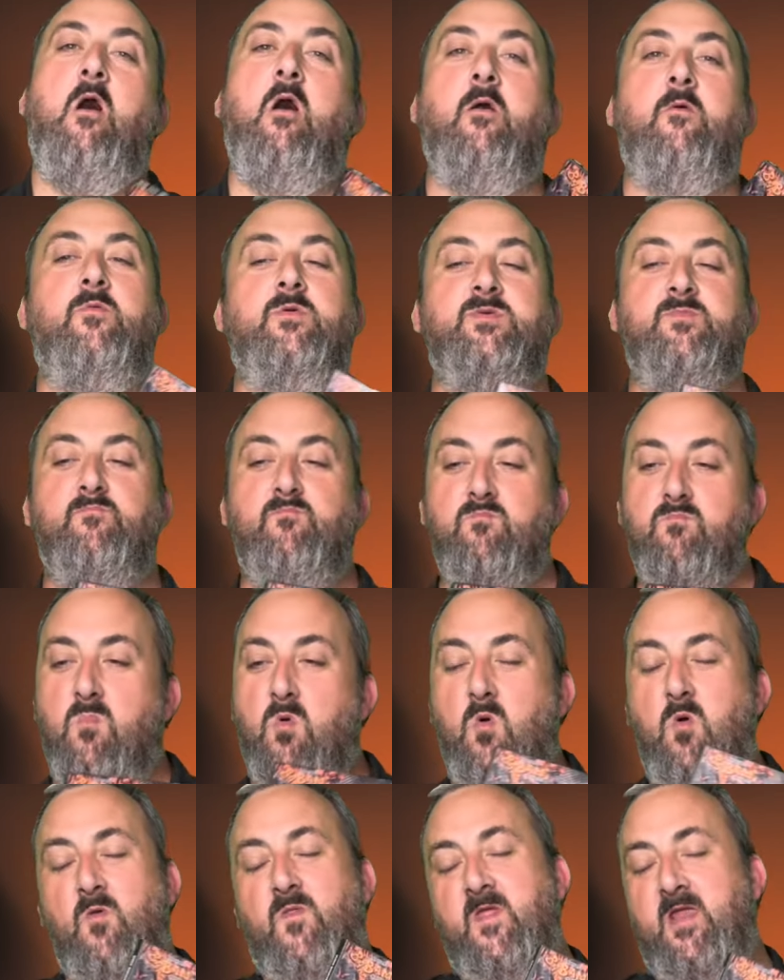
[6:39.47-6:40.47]
I was
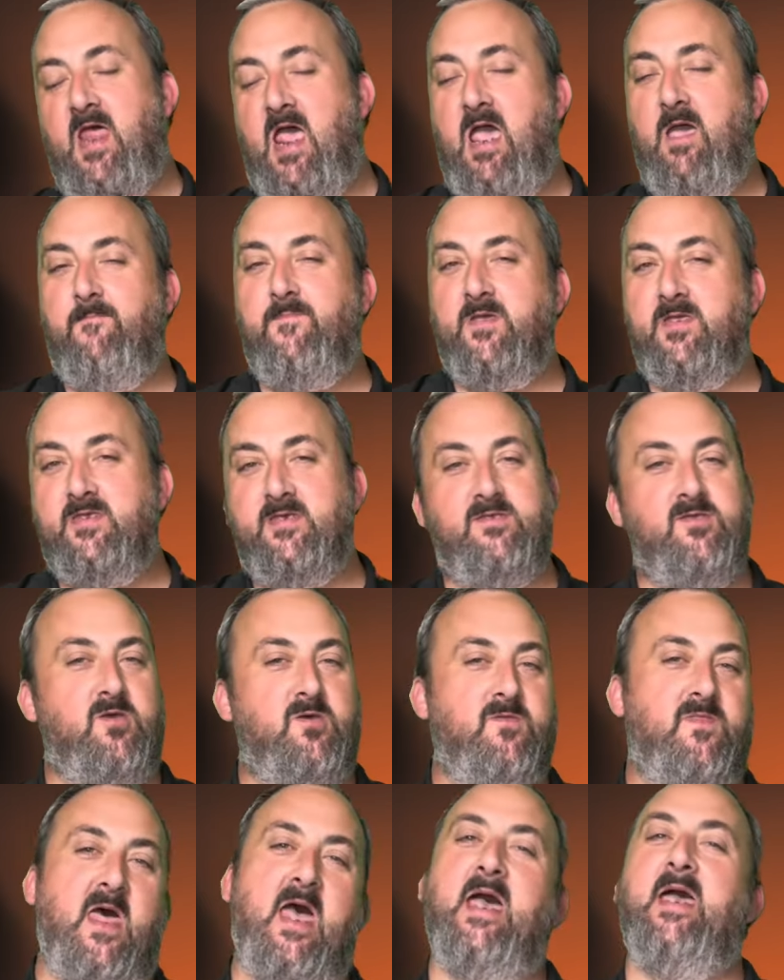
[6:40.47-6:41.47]
more than happy to
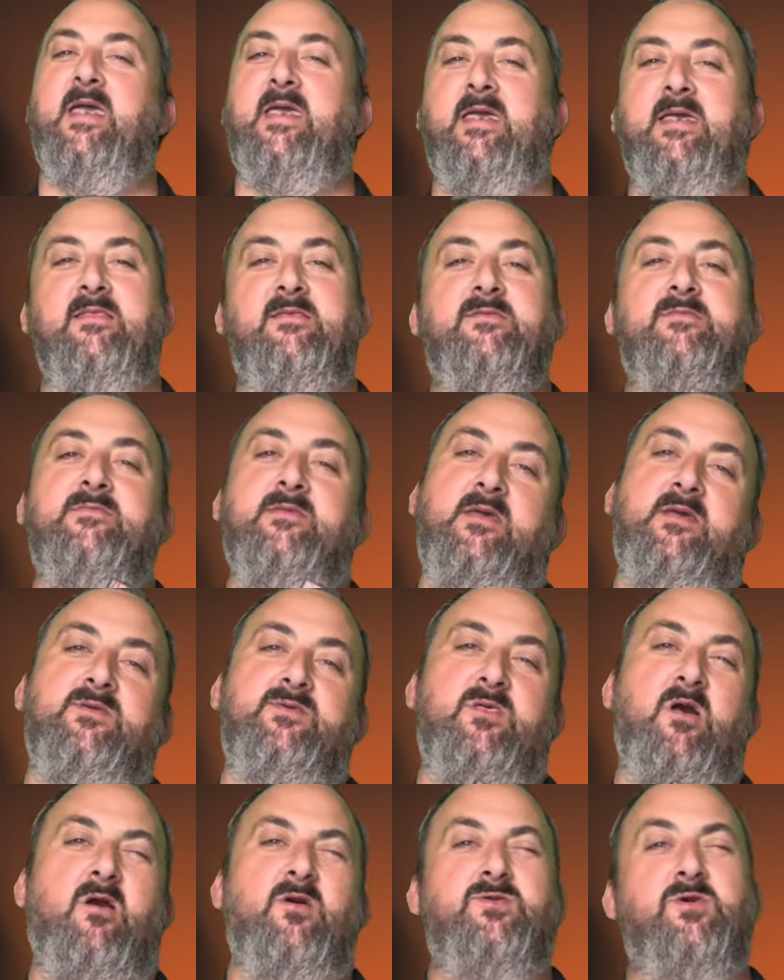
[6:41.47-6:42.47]
do that in six
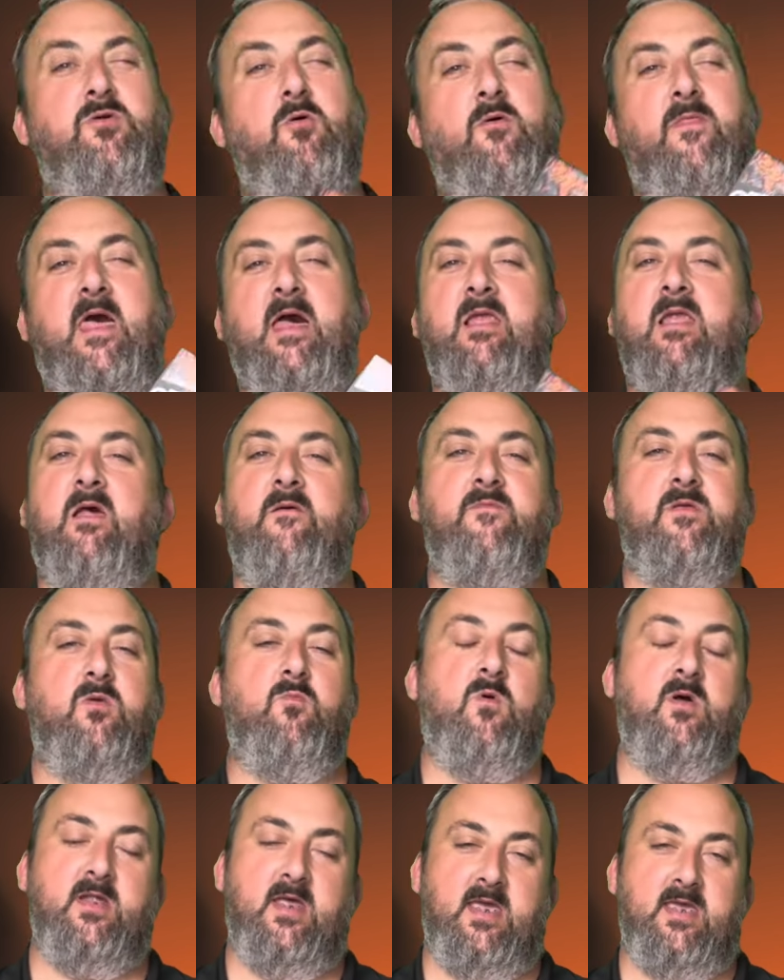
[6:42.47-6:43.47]
starts. I got that lovely
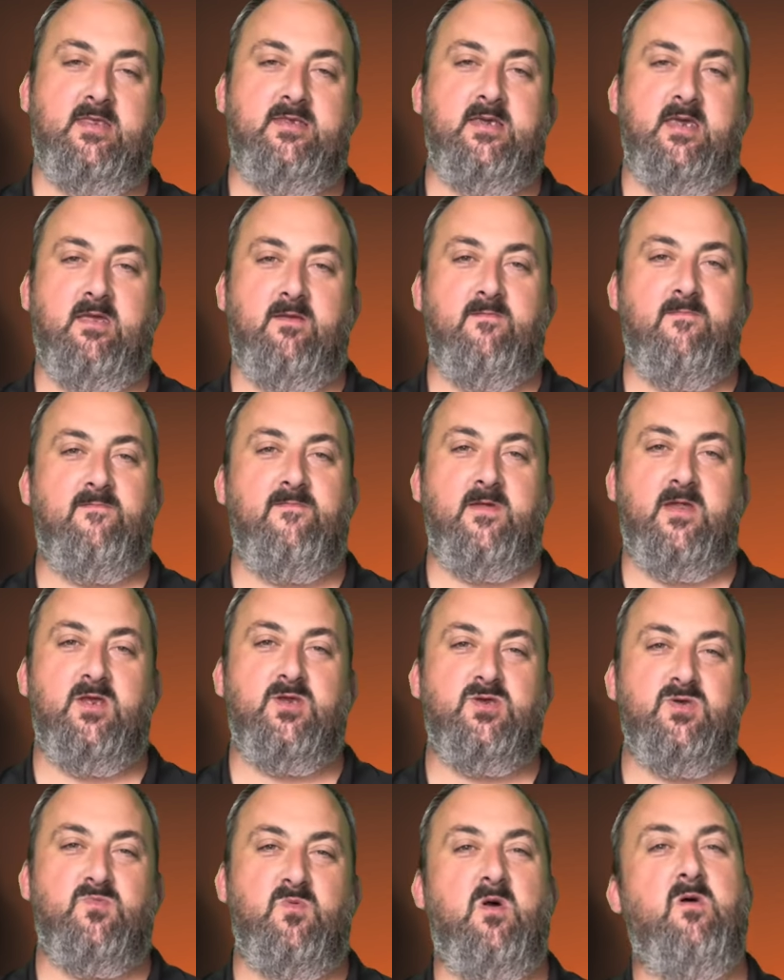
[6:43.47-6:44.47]
118
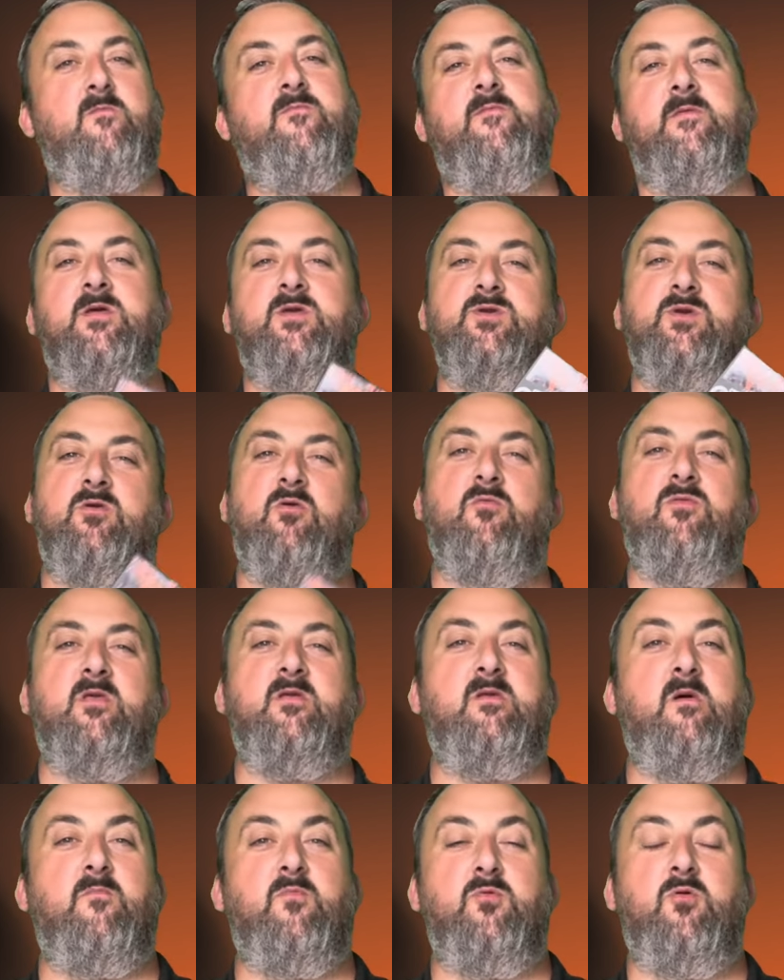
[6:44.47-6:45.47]
finish as well, finishing on the
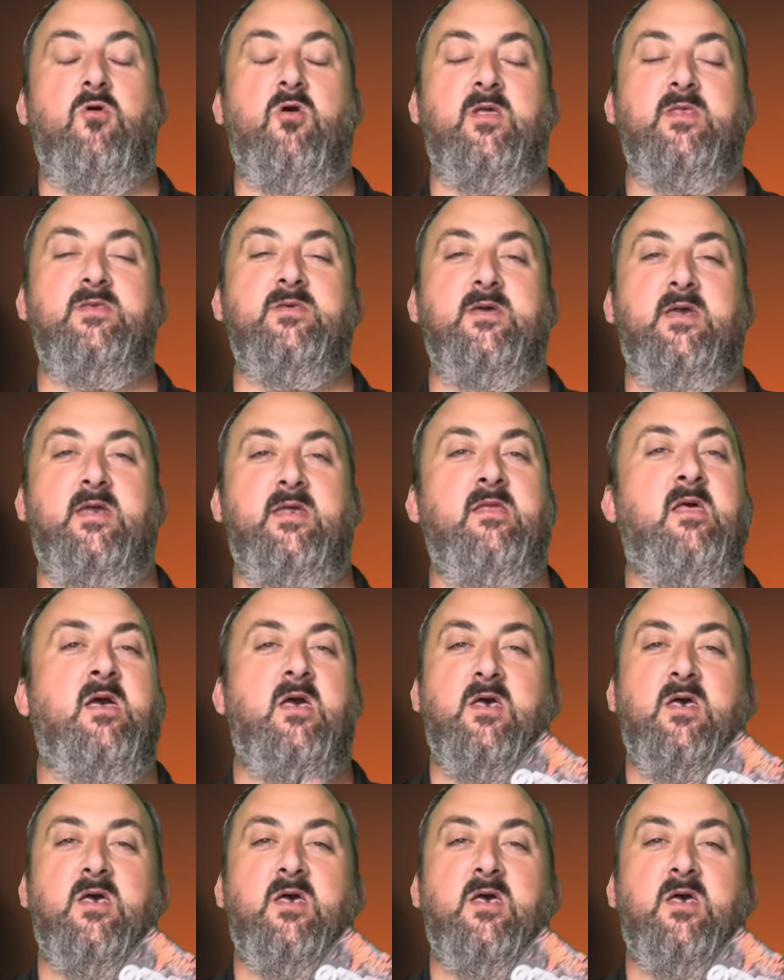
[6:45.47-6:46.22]
double 19.